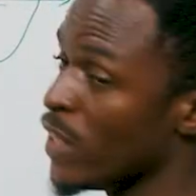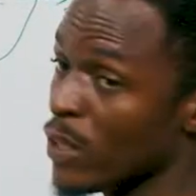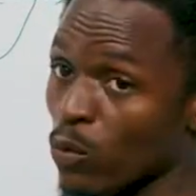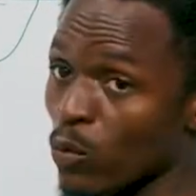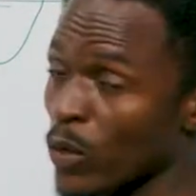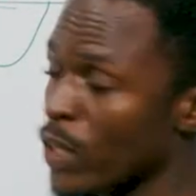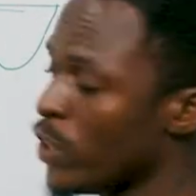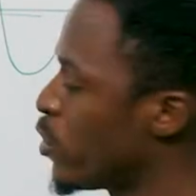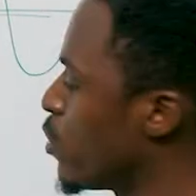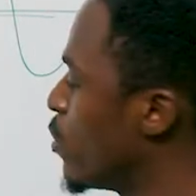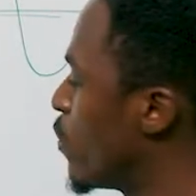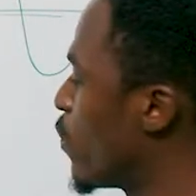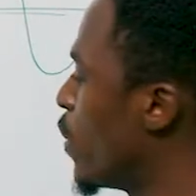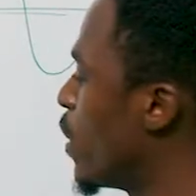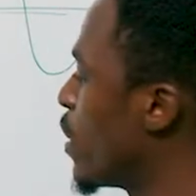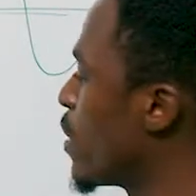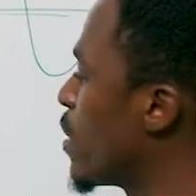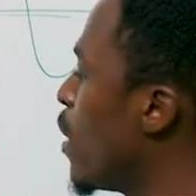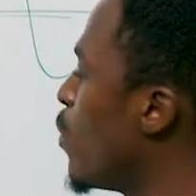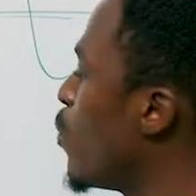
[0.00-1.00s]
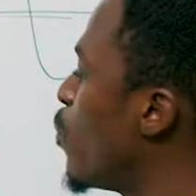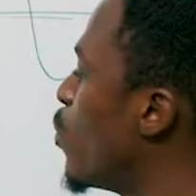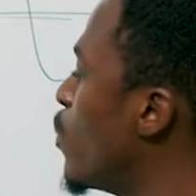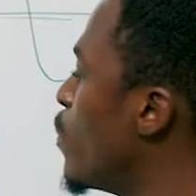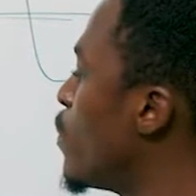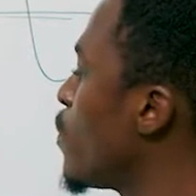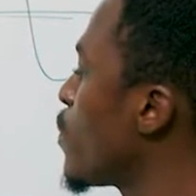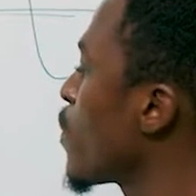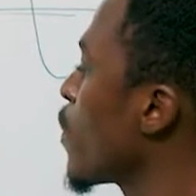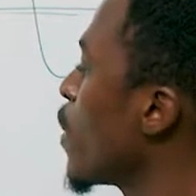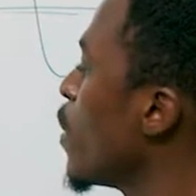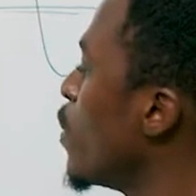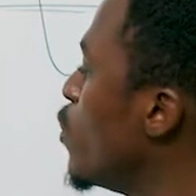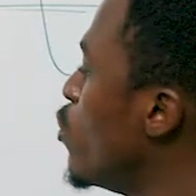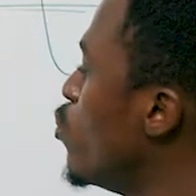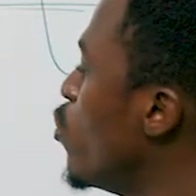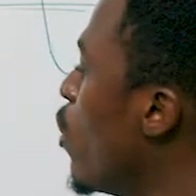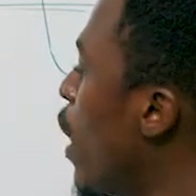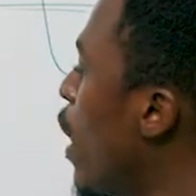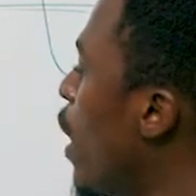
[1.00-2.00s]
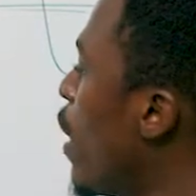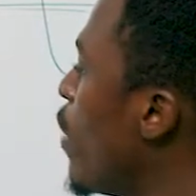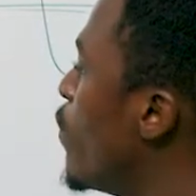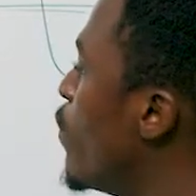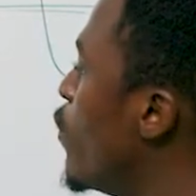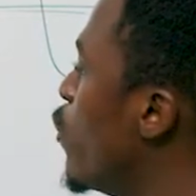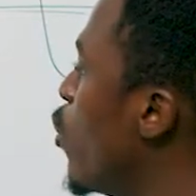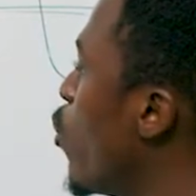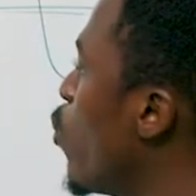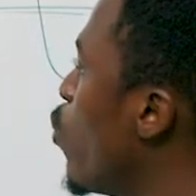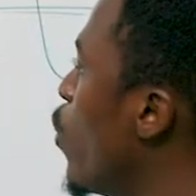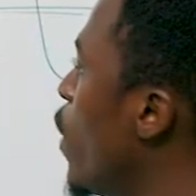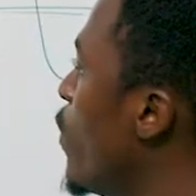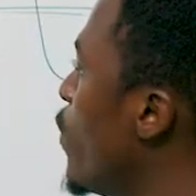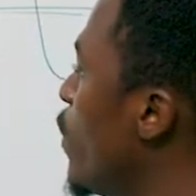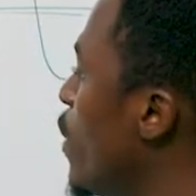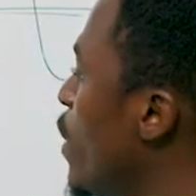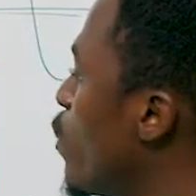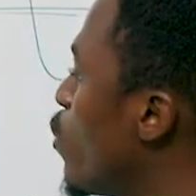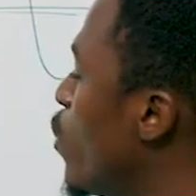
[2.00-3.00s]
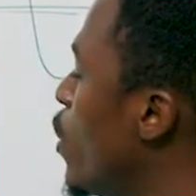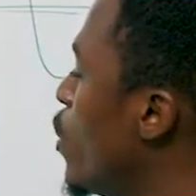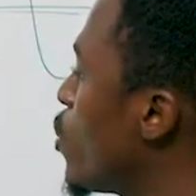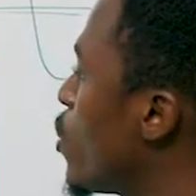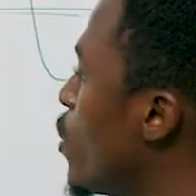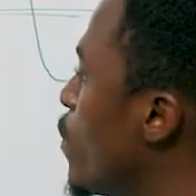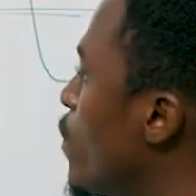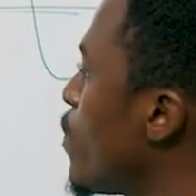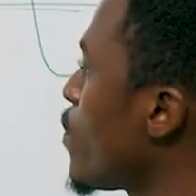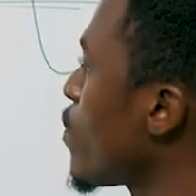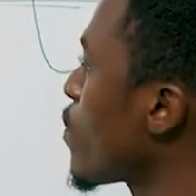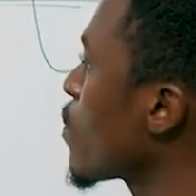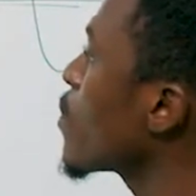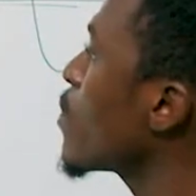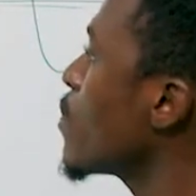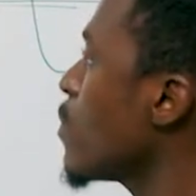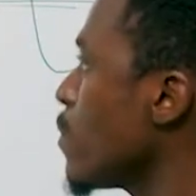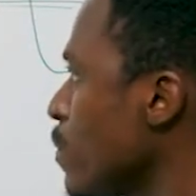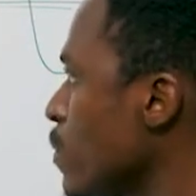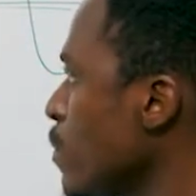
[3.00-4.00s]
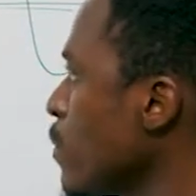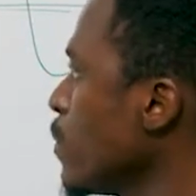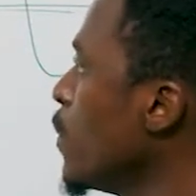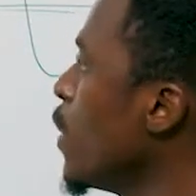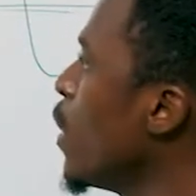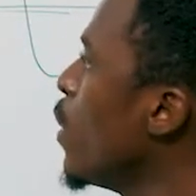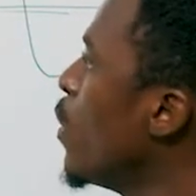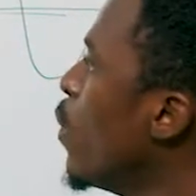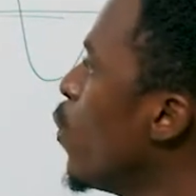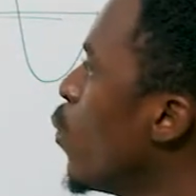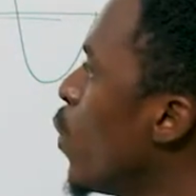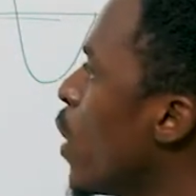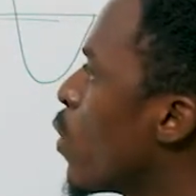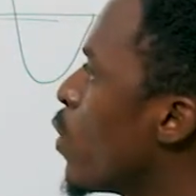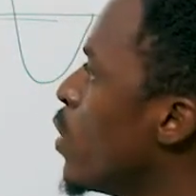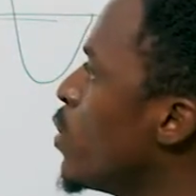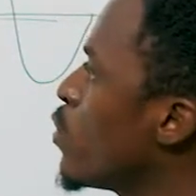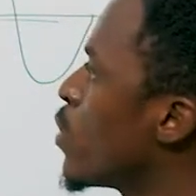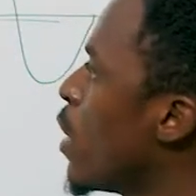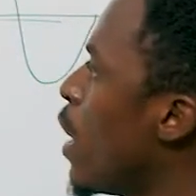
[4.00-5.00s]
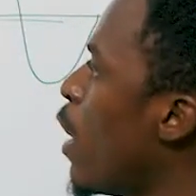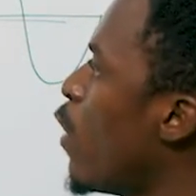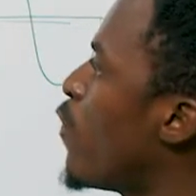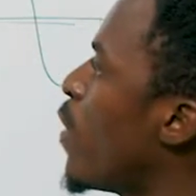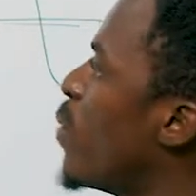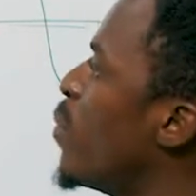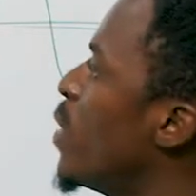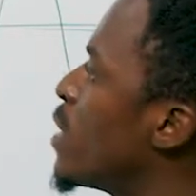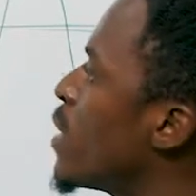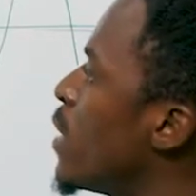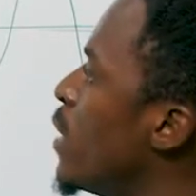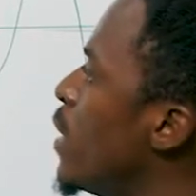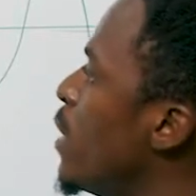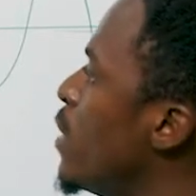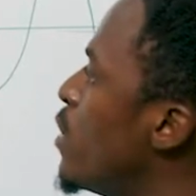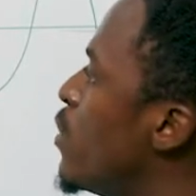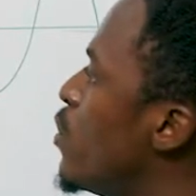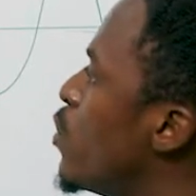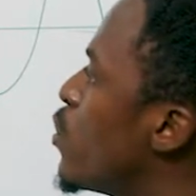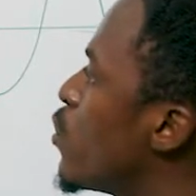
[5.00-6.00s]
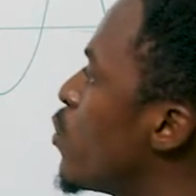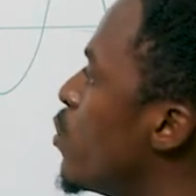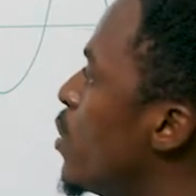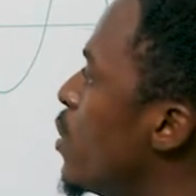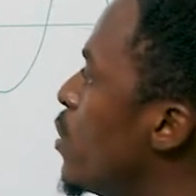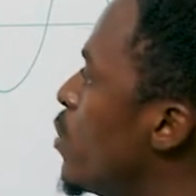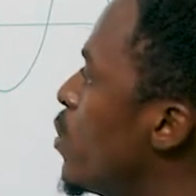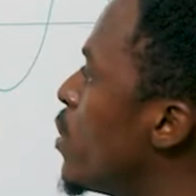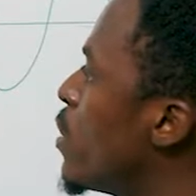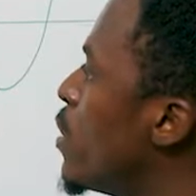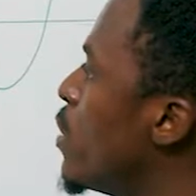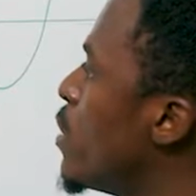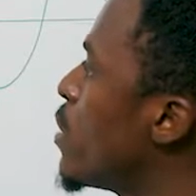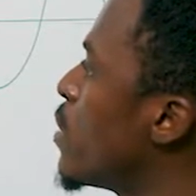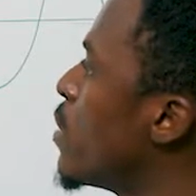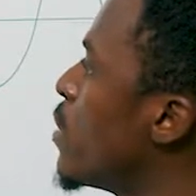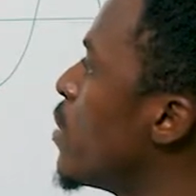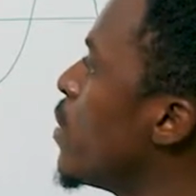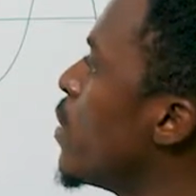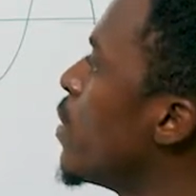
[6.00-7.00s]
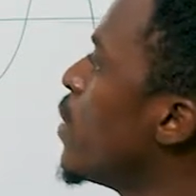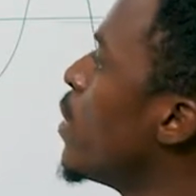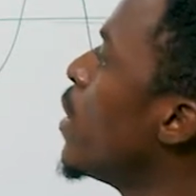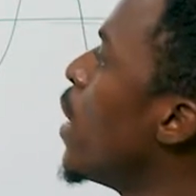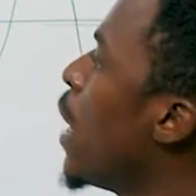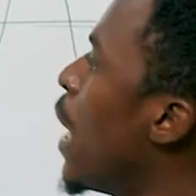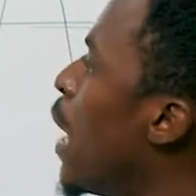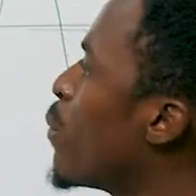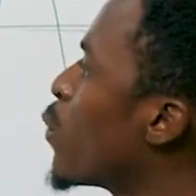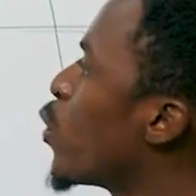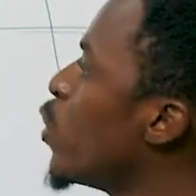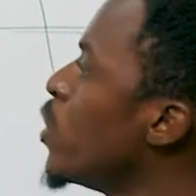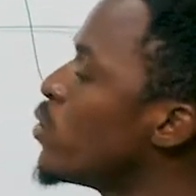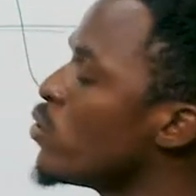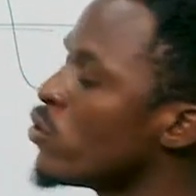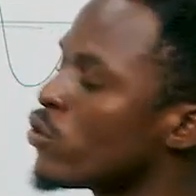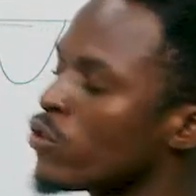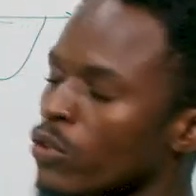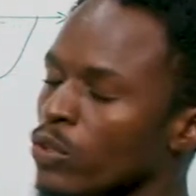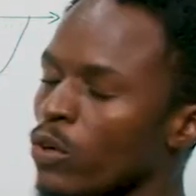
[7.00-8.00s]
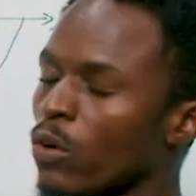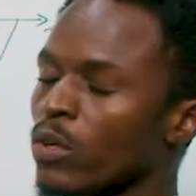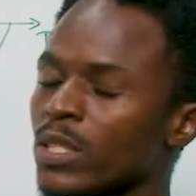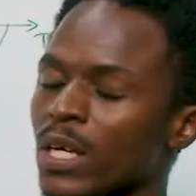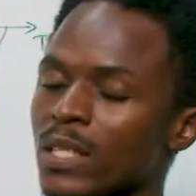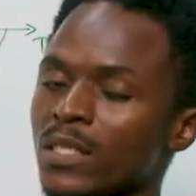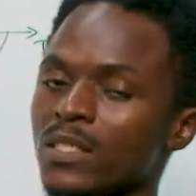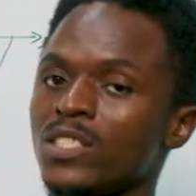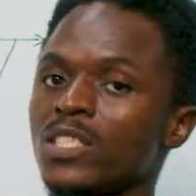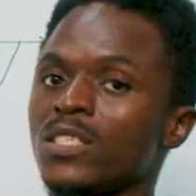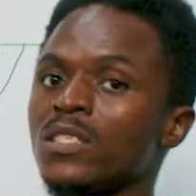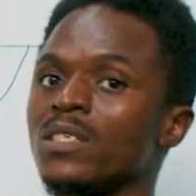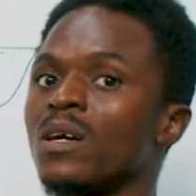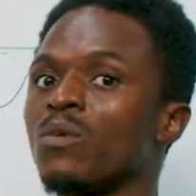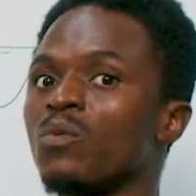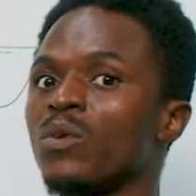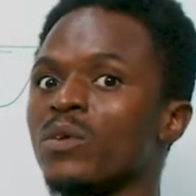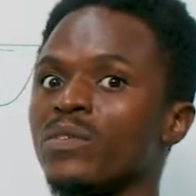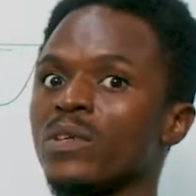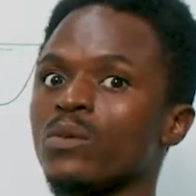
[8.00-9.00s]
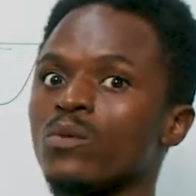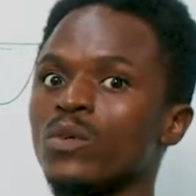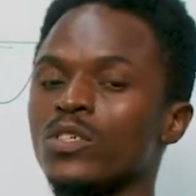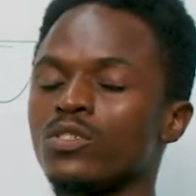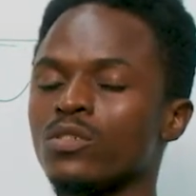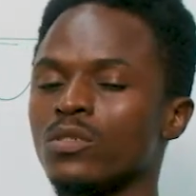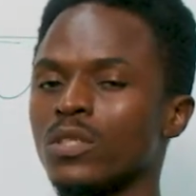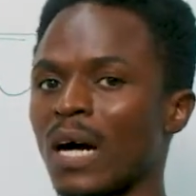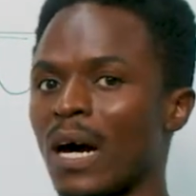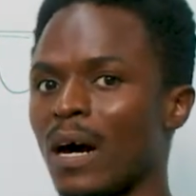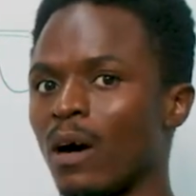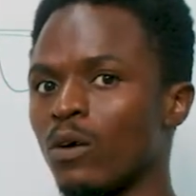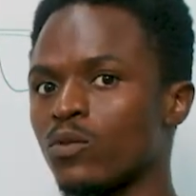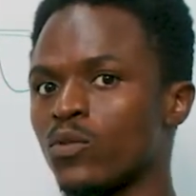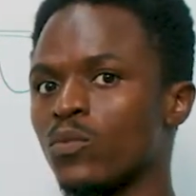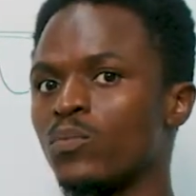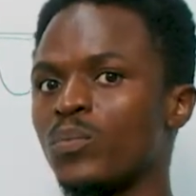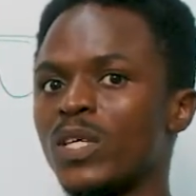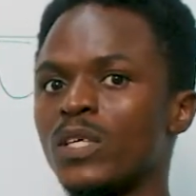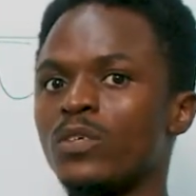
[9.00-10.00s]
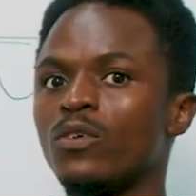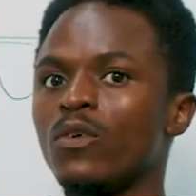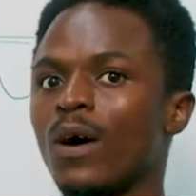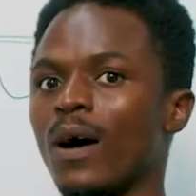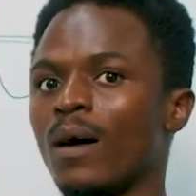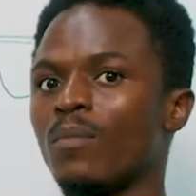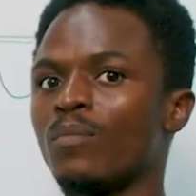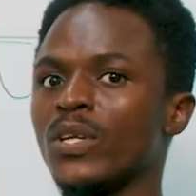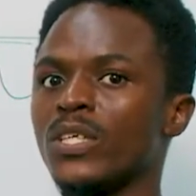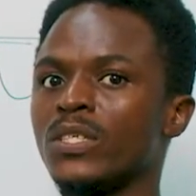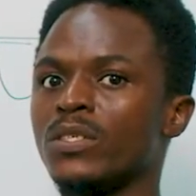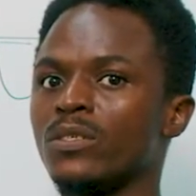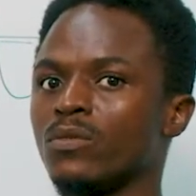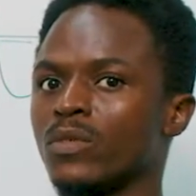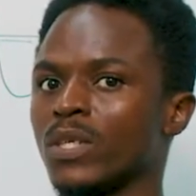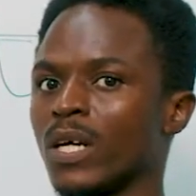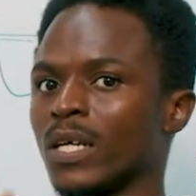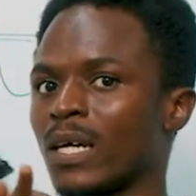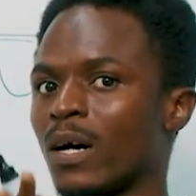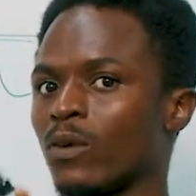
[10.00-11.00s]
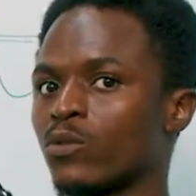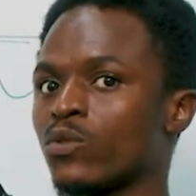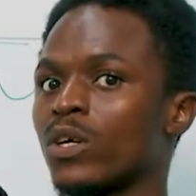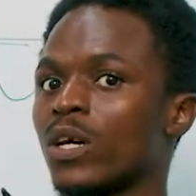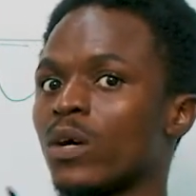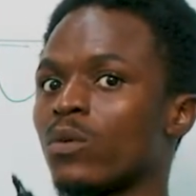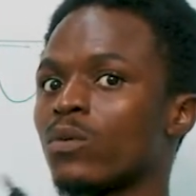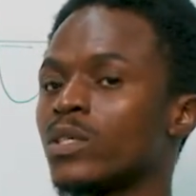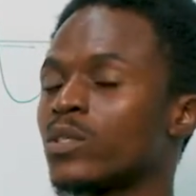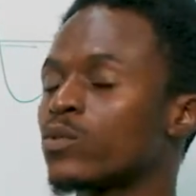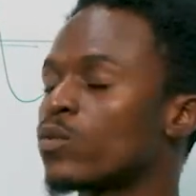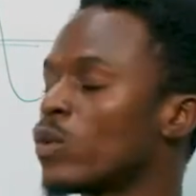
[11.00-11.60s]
equation, for example, you have your wave equation. We are going to alphabet A is used to denote it. I'm going to show you under the general wave equation how to pick your amplitude and how to calculate